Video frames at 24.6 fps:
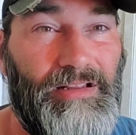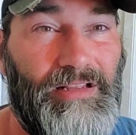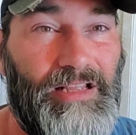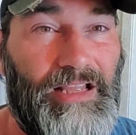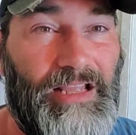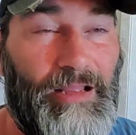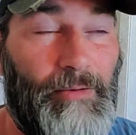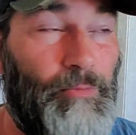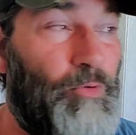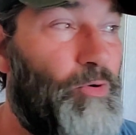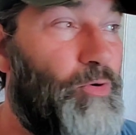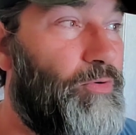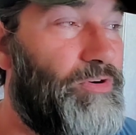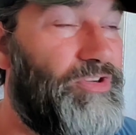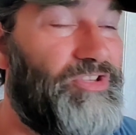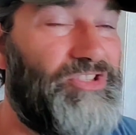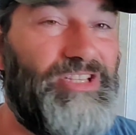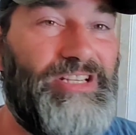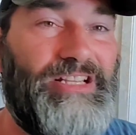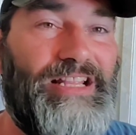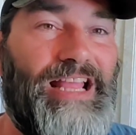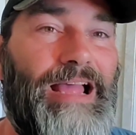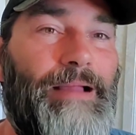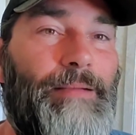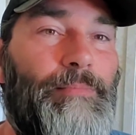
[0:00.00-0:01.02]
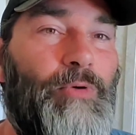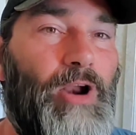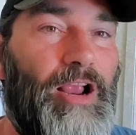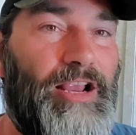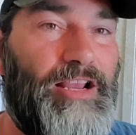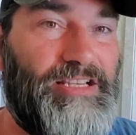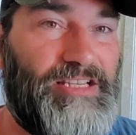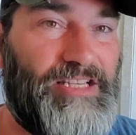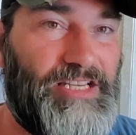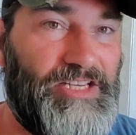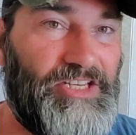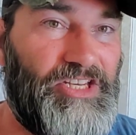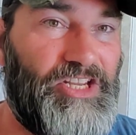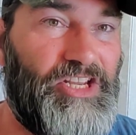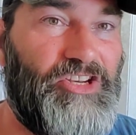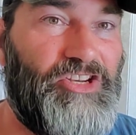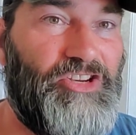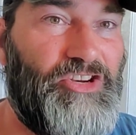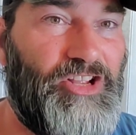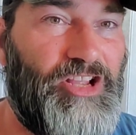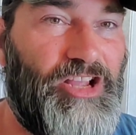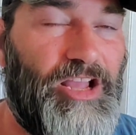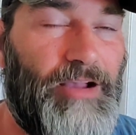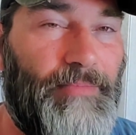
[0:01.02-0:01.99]
And we're going to see that price
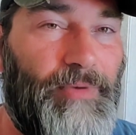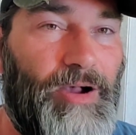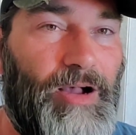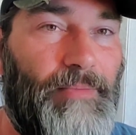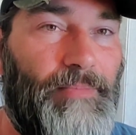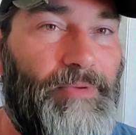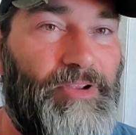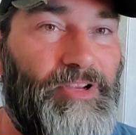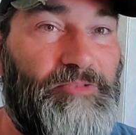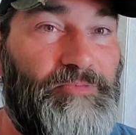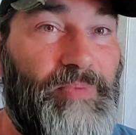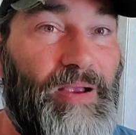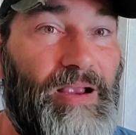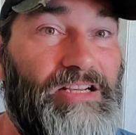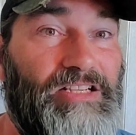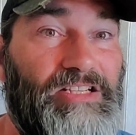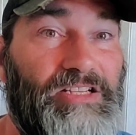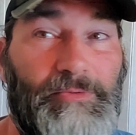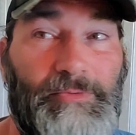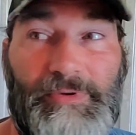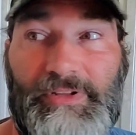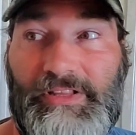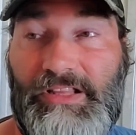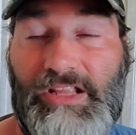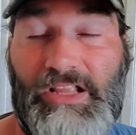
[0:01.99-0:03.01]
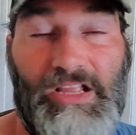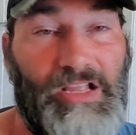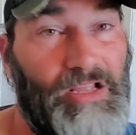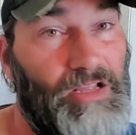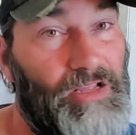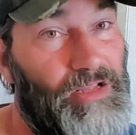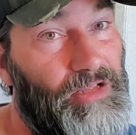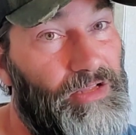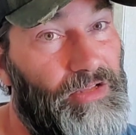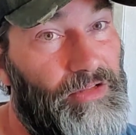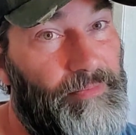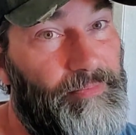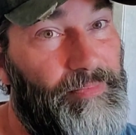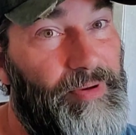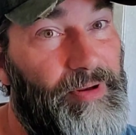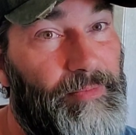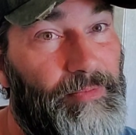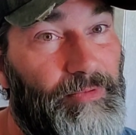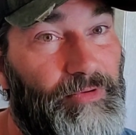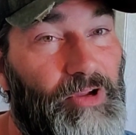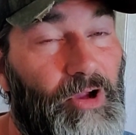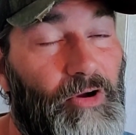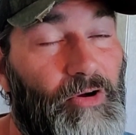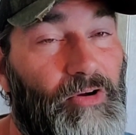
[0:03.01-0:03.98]
continue to come up, especially with
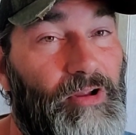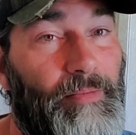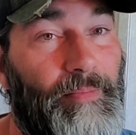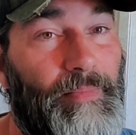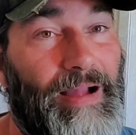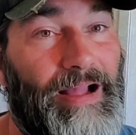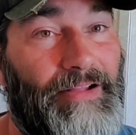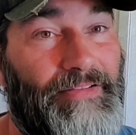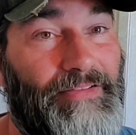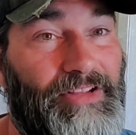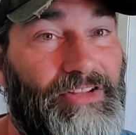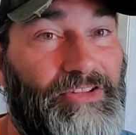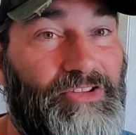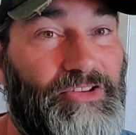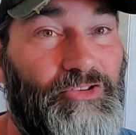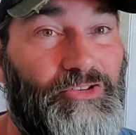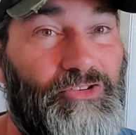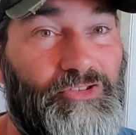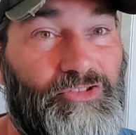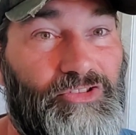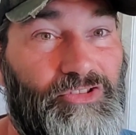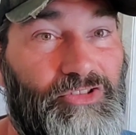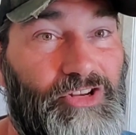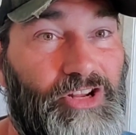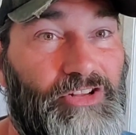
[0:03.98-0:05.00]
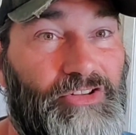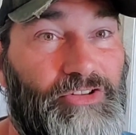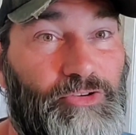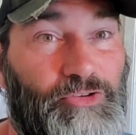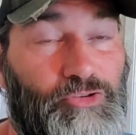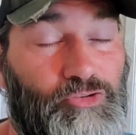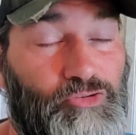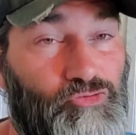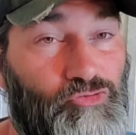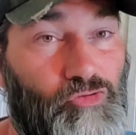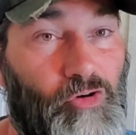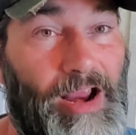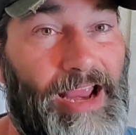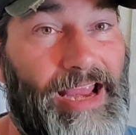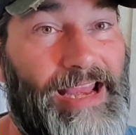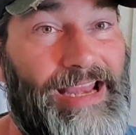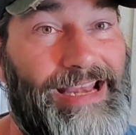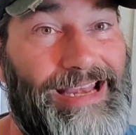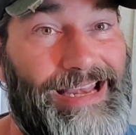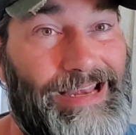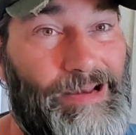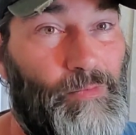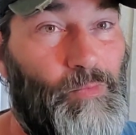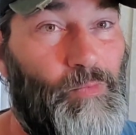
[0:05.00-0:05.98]
people talking about that there's
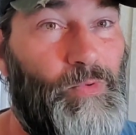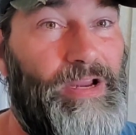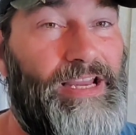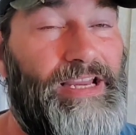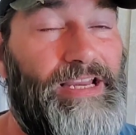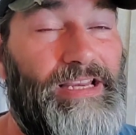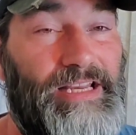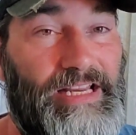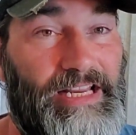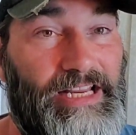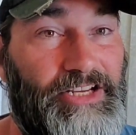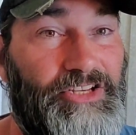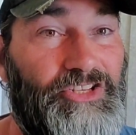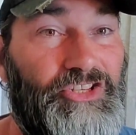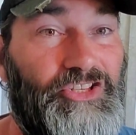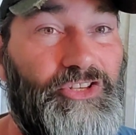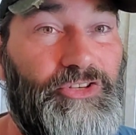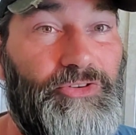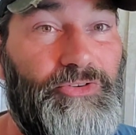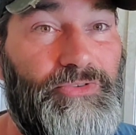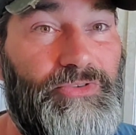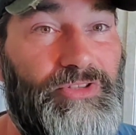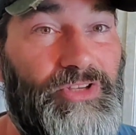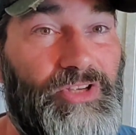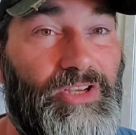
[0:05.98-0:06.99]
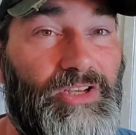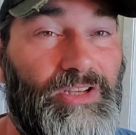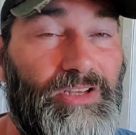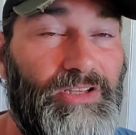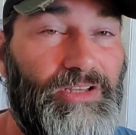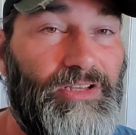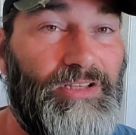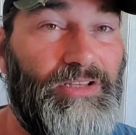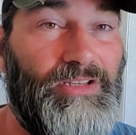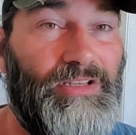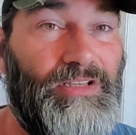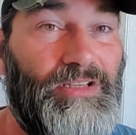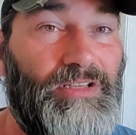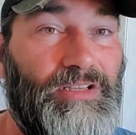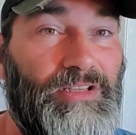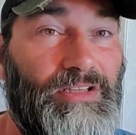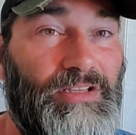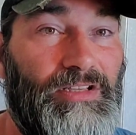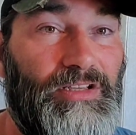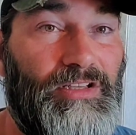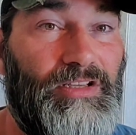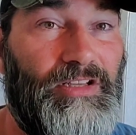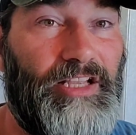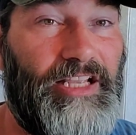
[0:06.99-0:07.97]
grain and wheat issues.
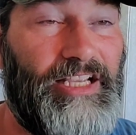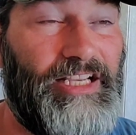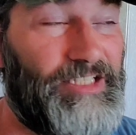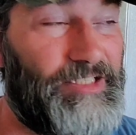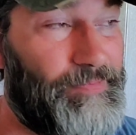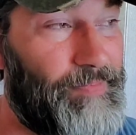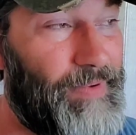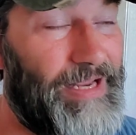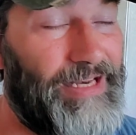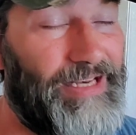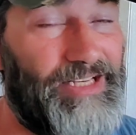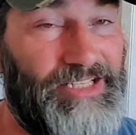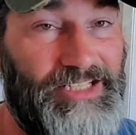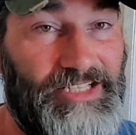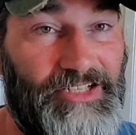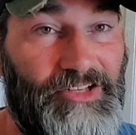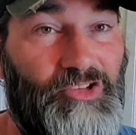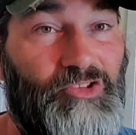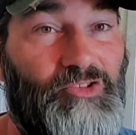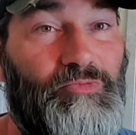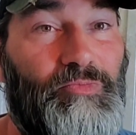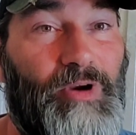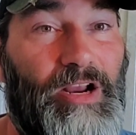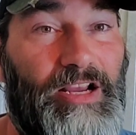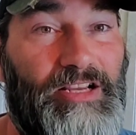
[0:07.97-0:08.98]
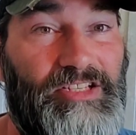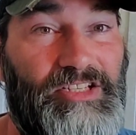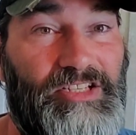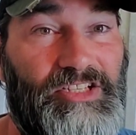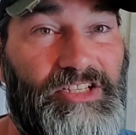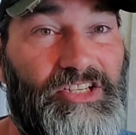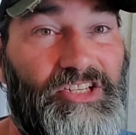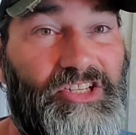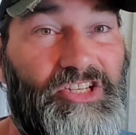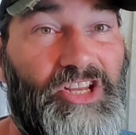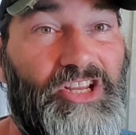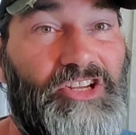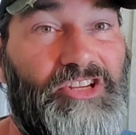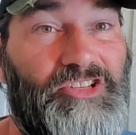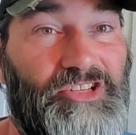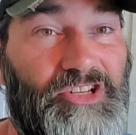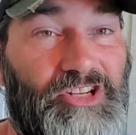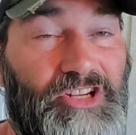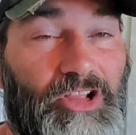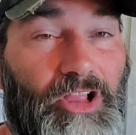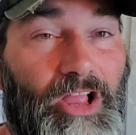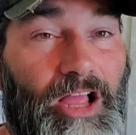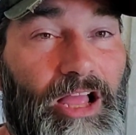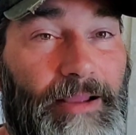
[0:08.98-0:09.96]
Expect to see those prices continue
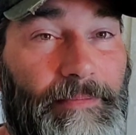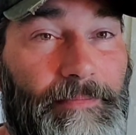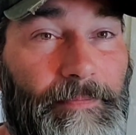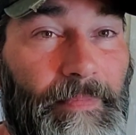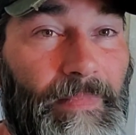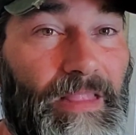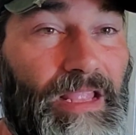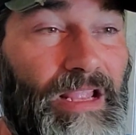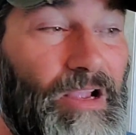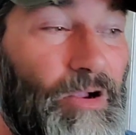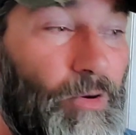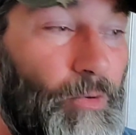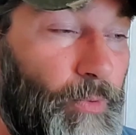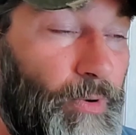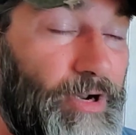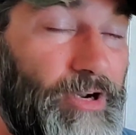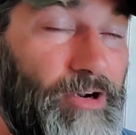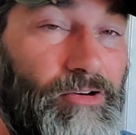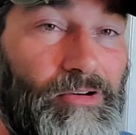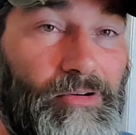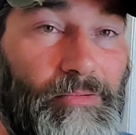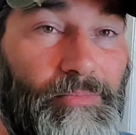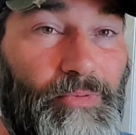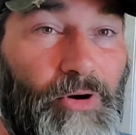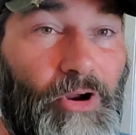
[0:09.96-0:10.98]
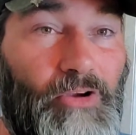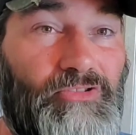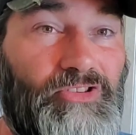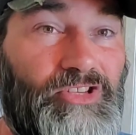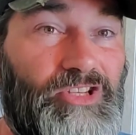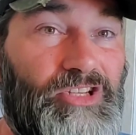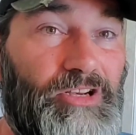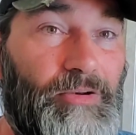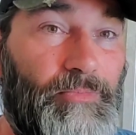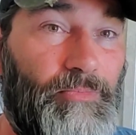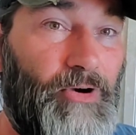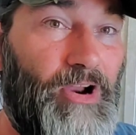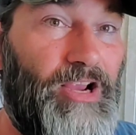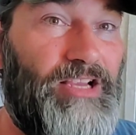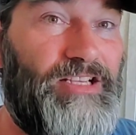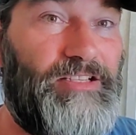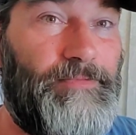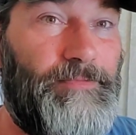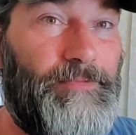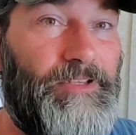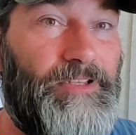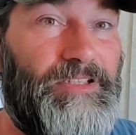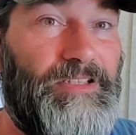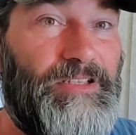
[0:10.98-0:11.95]
to climb. We are approaching the
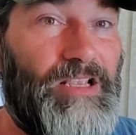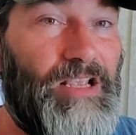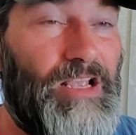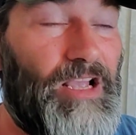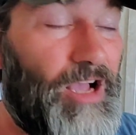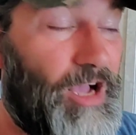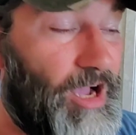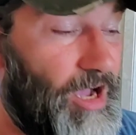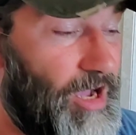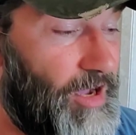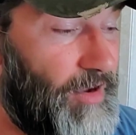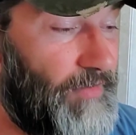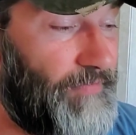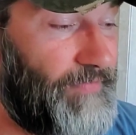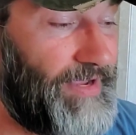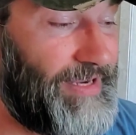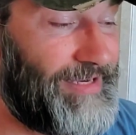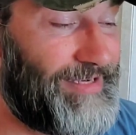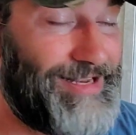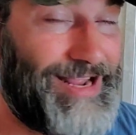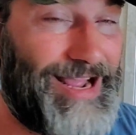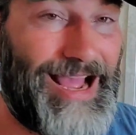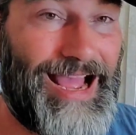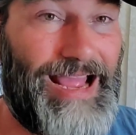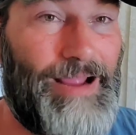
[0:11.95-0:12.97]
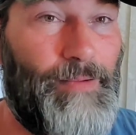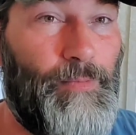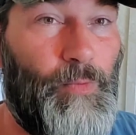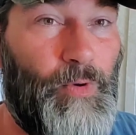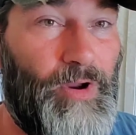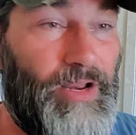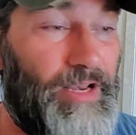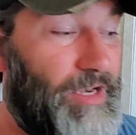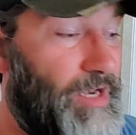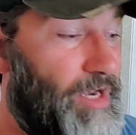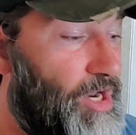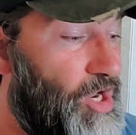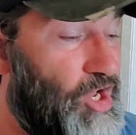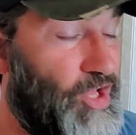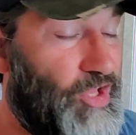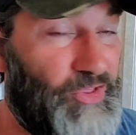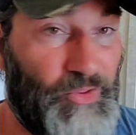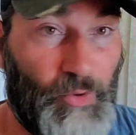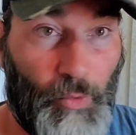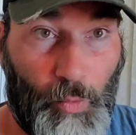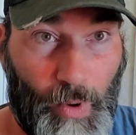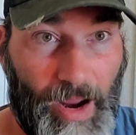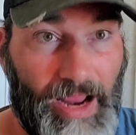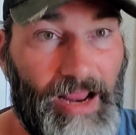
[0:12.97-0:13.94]
precipice of a time when
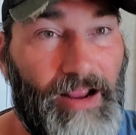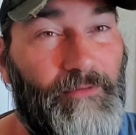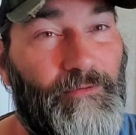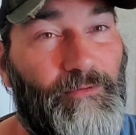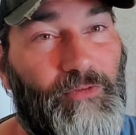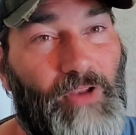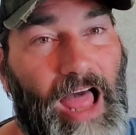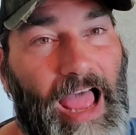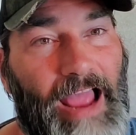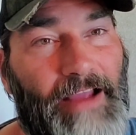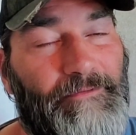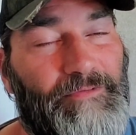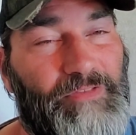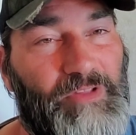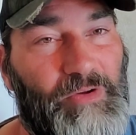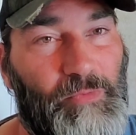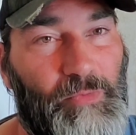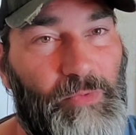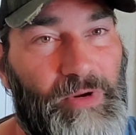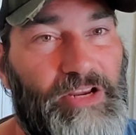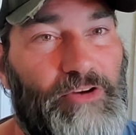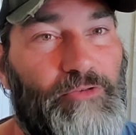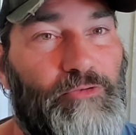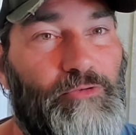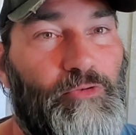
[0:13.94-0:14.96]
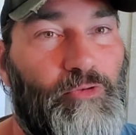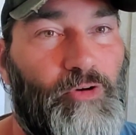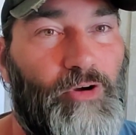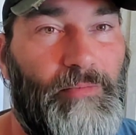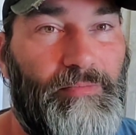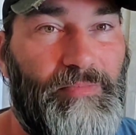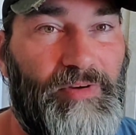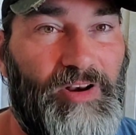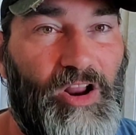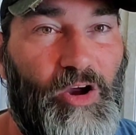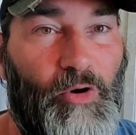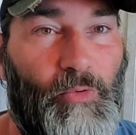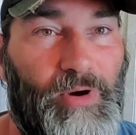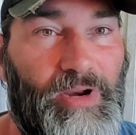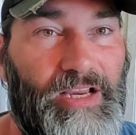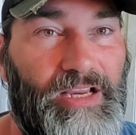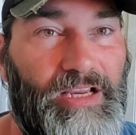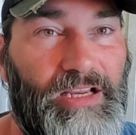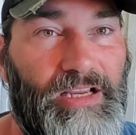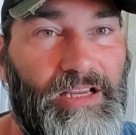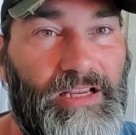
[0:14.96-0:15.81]
the way of life that we grew up knowing,